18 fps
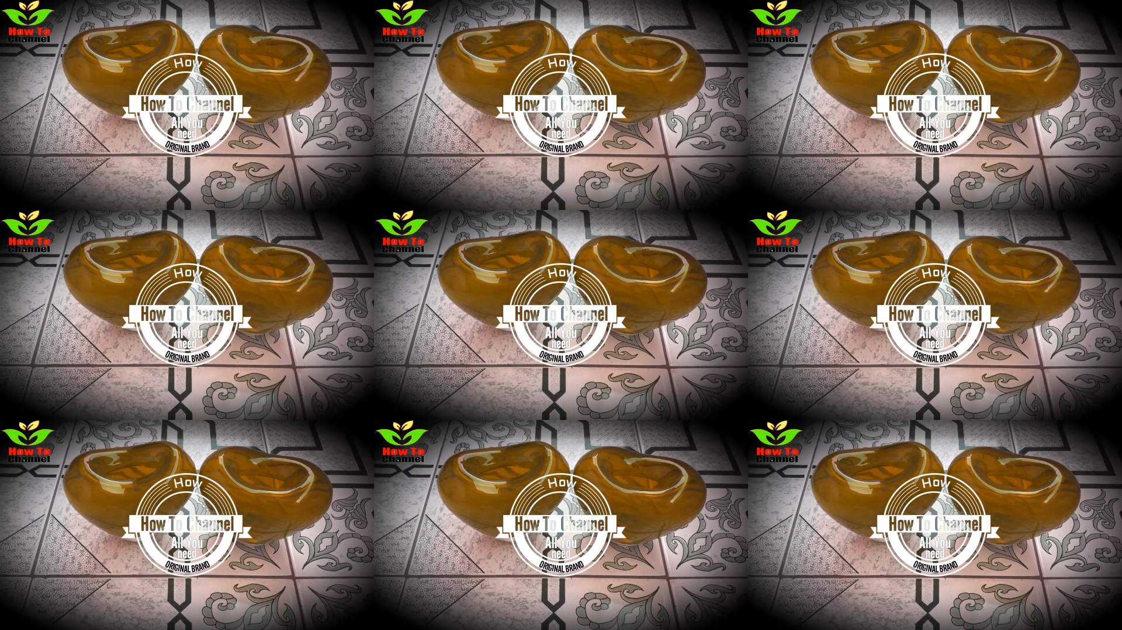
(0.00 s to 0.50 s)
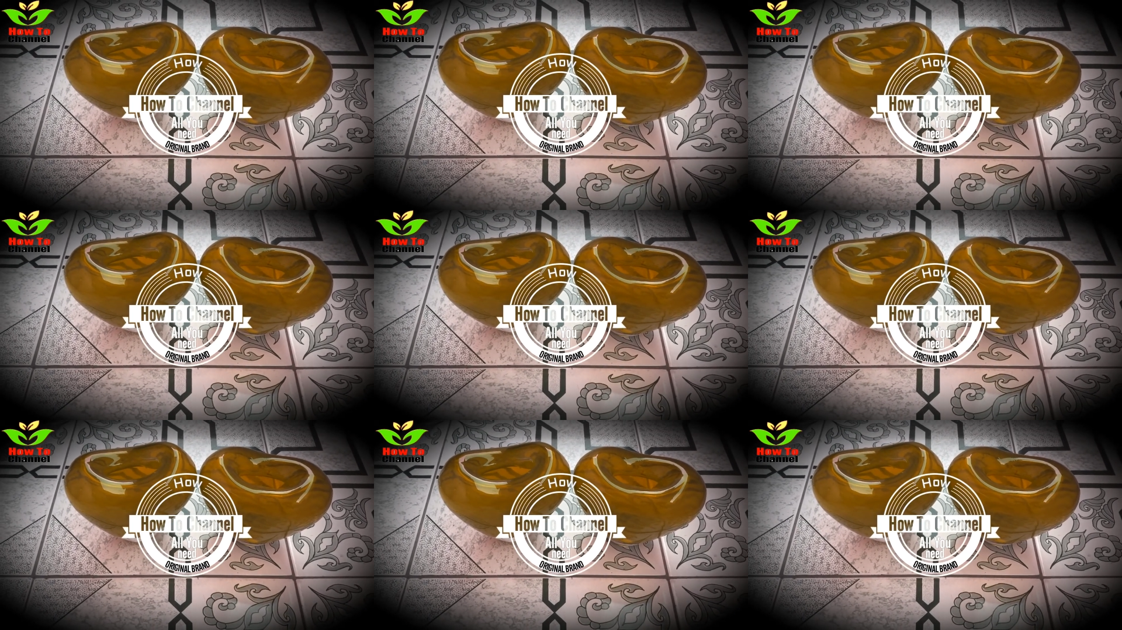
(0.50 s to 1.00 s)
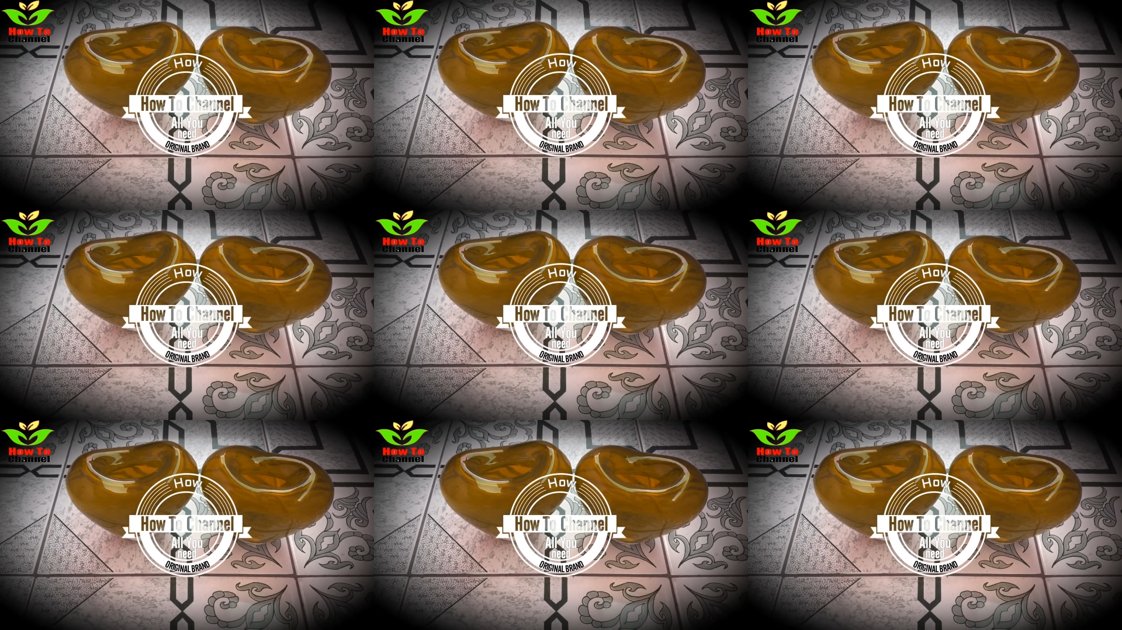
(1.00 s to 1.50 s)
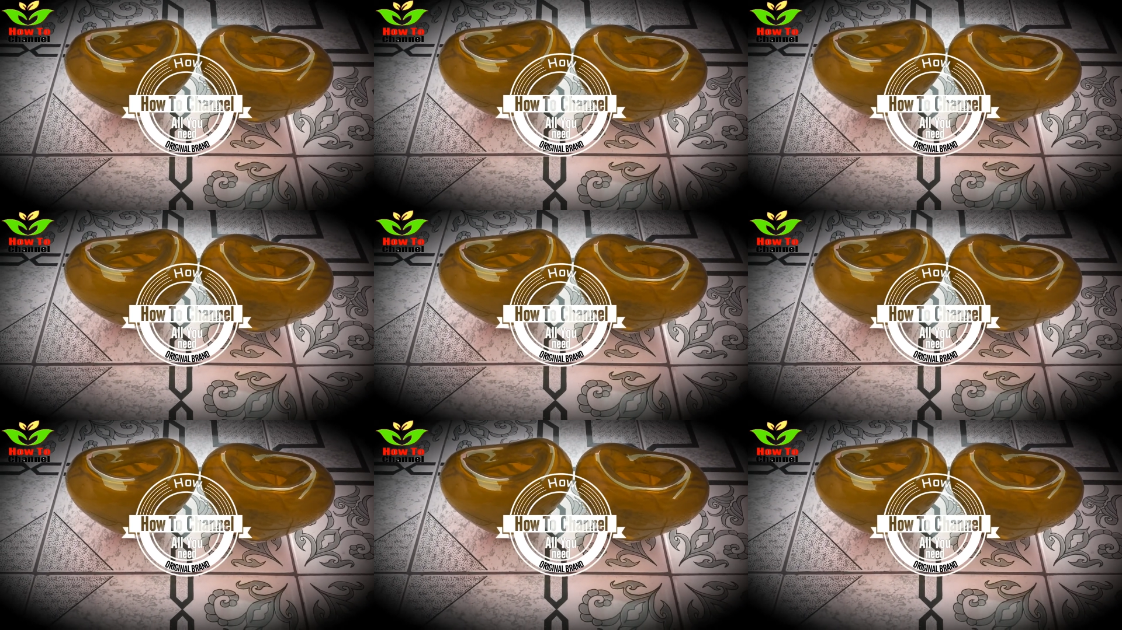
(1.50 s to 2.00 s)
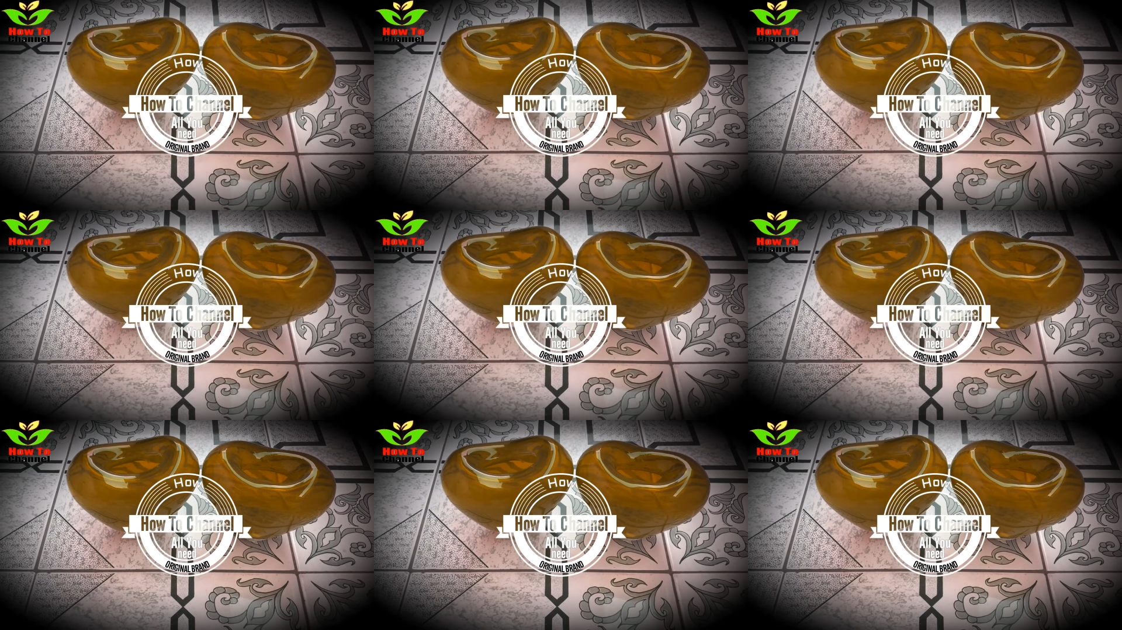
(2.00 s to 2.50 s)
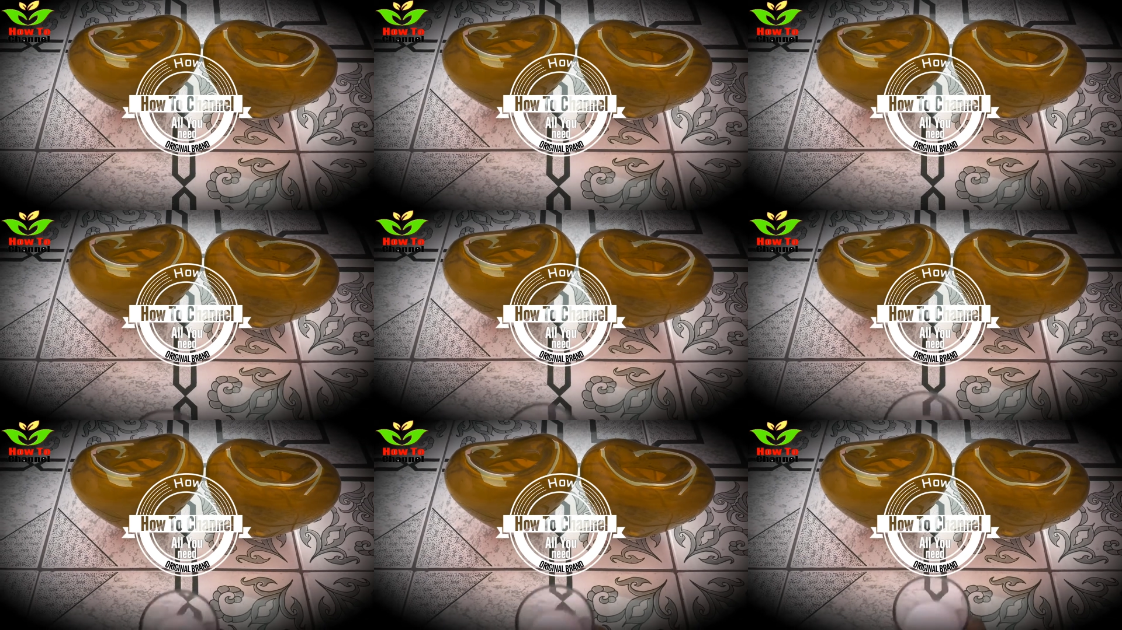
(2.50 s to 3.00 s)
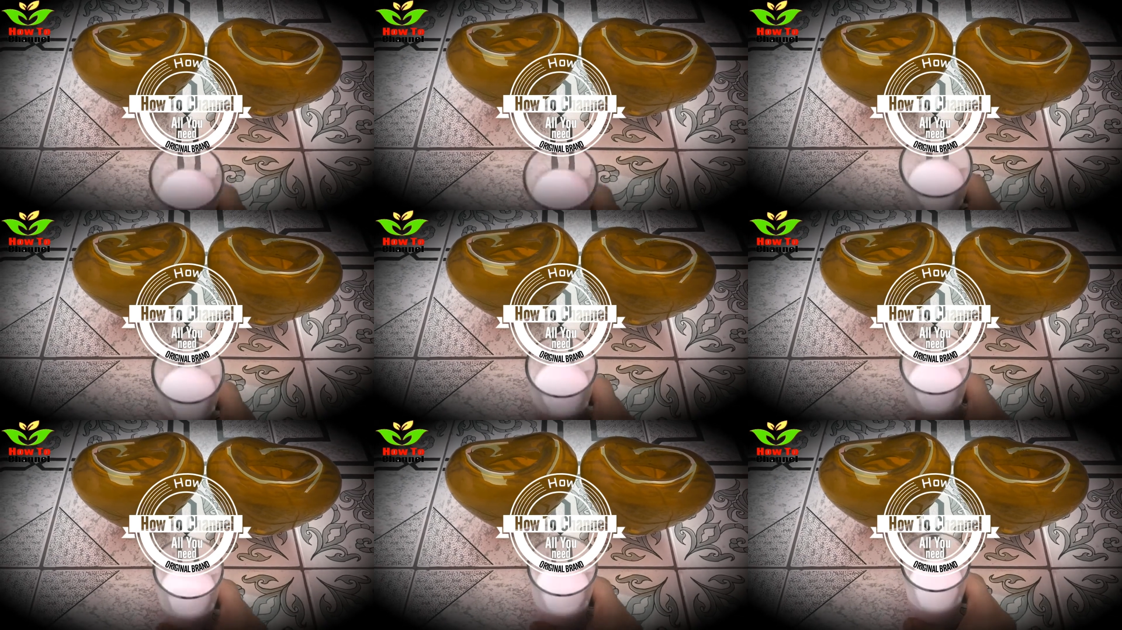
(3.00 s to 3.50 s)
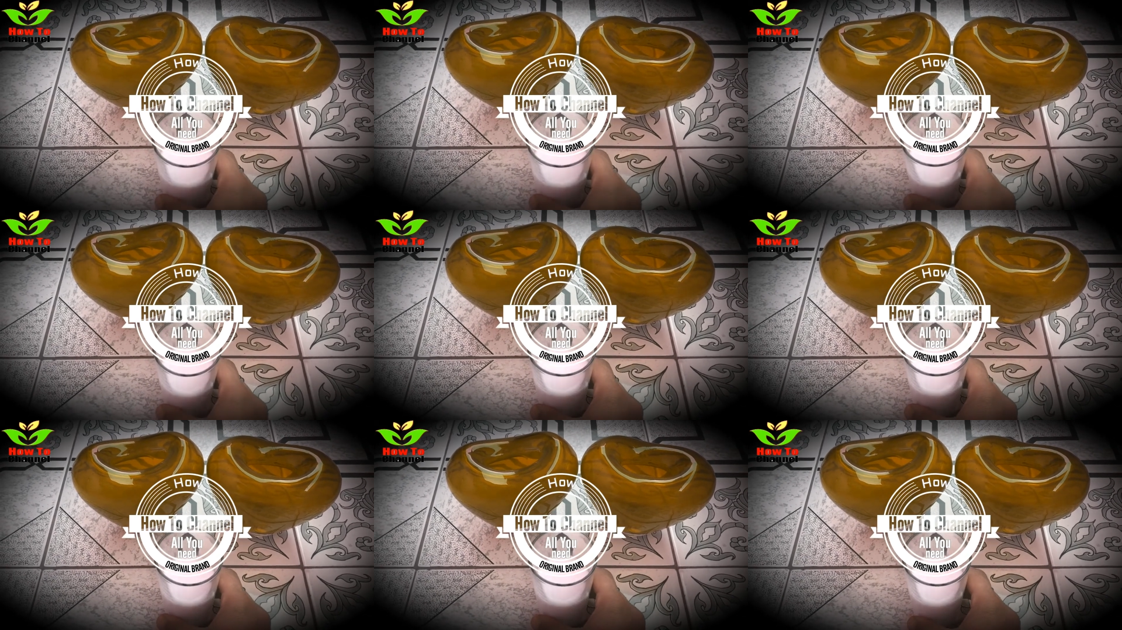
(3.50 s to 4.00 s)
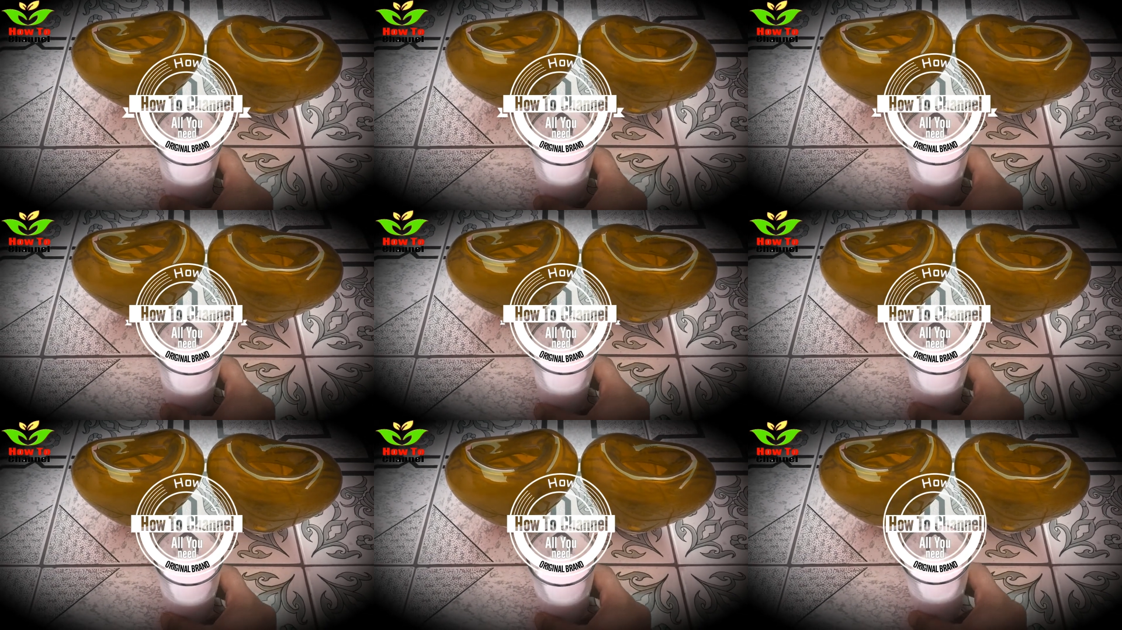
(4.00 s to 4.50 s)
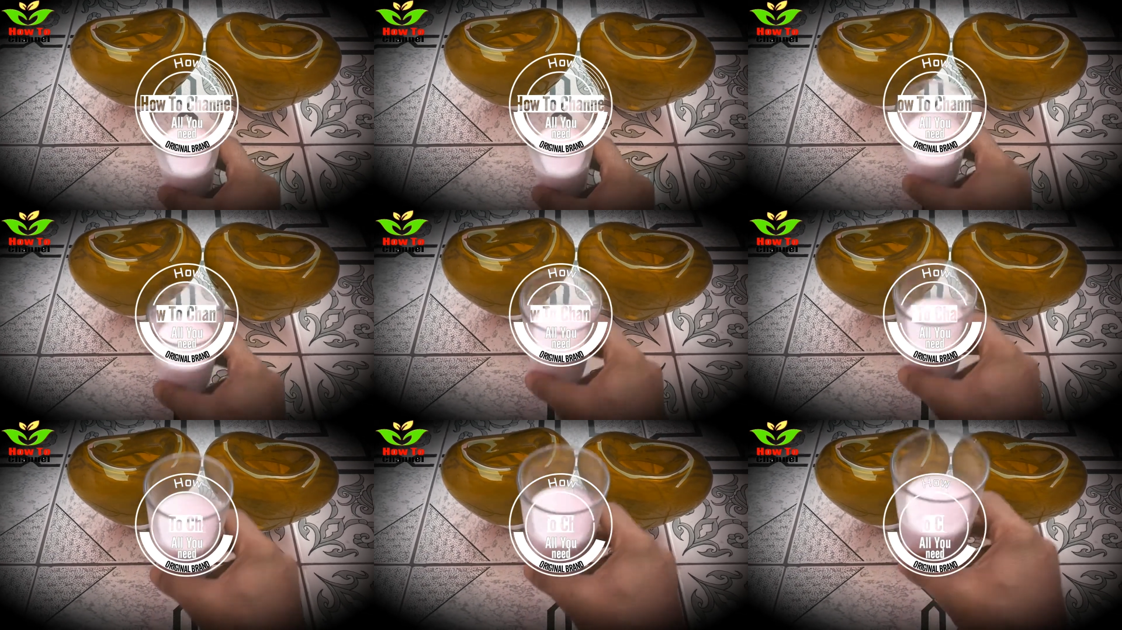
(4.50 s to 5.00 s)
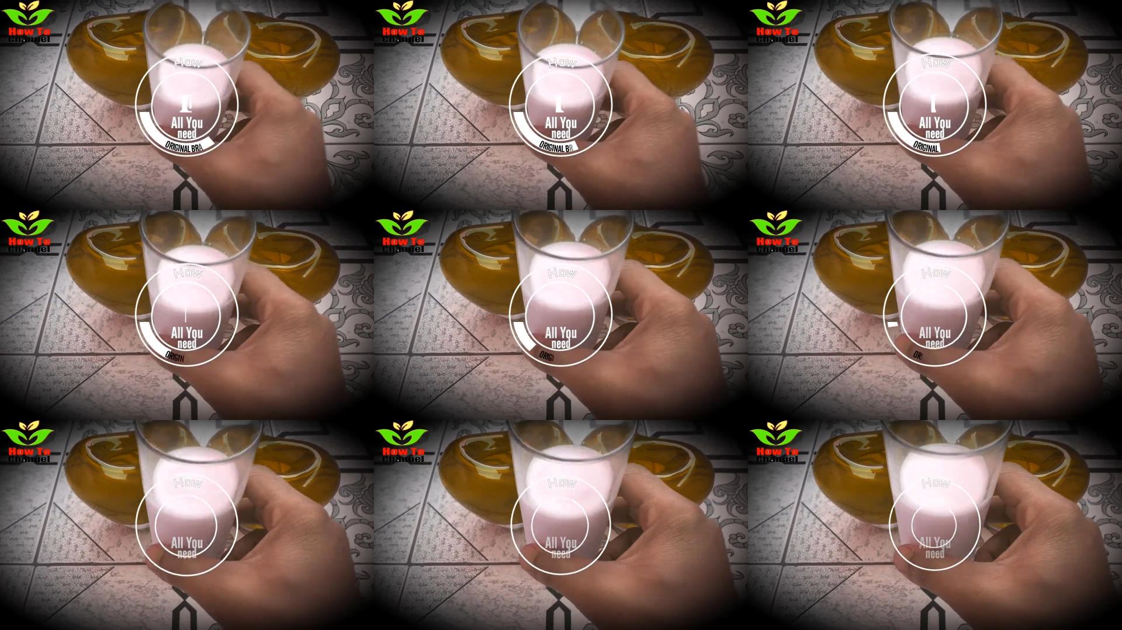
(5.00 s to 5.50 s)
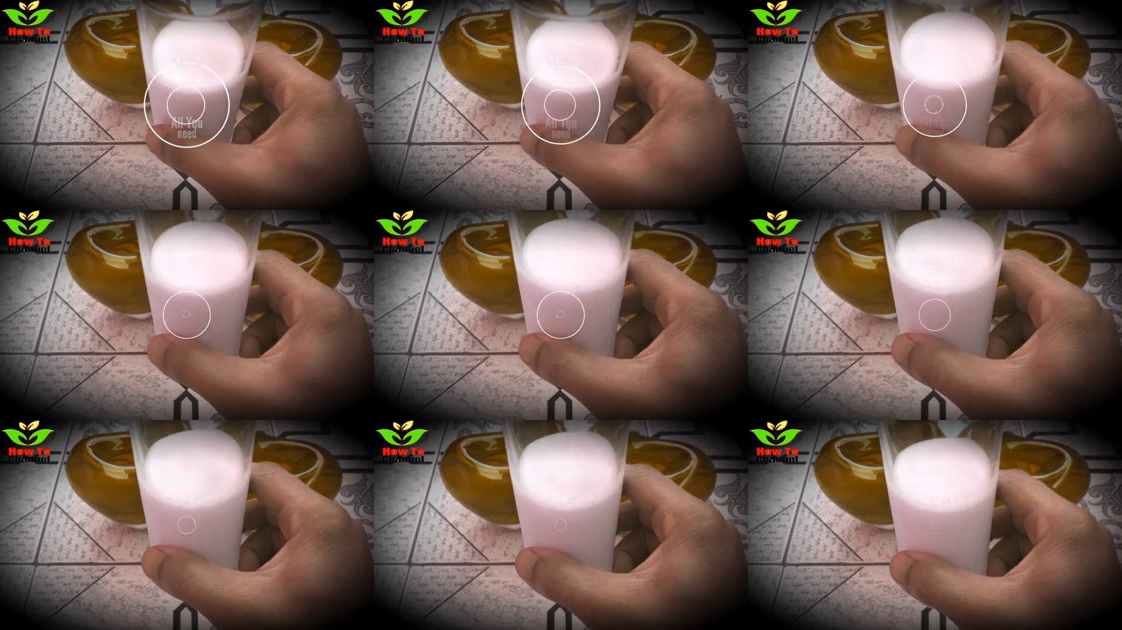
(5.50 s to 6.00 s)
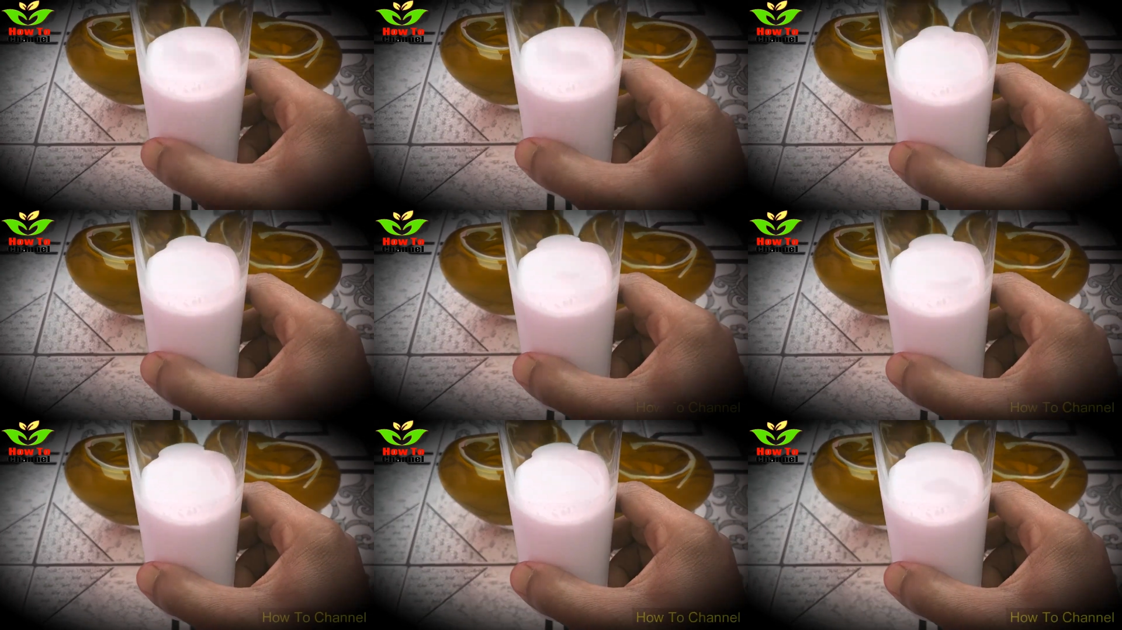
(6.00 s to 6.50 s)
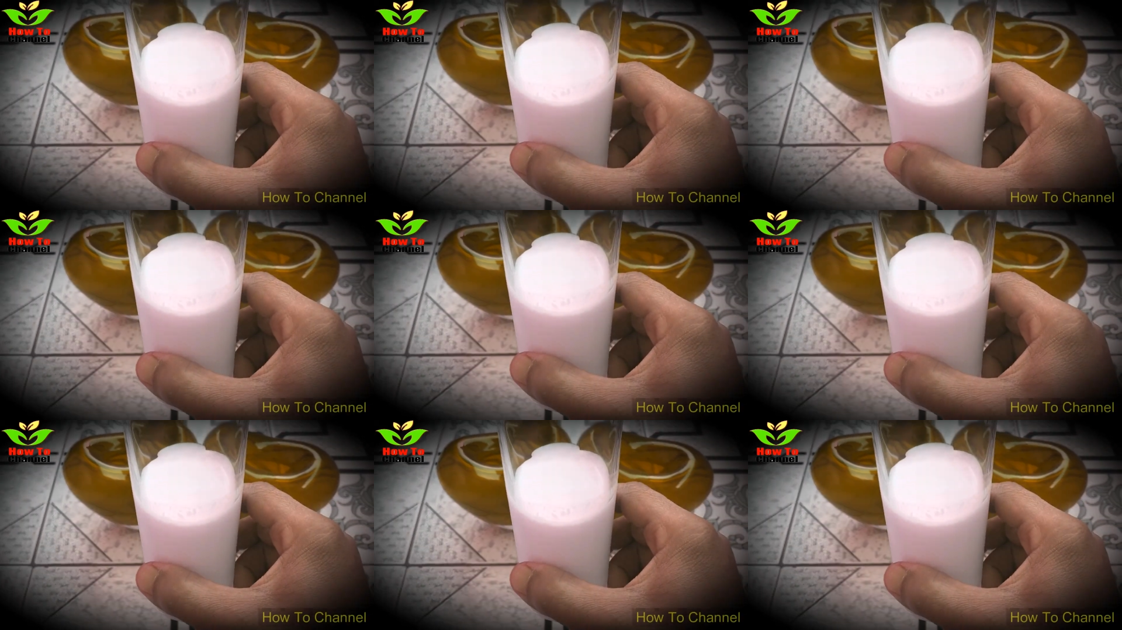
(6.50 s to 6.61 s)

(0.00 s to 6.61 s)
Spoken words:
Nobody's mouth can be seen.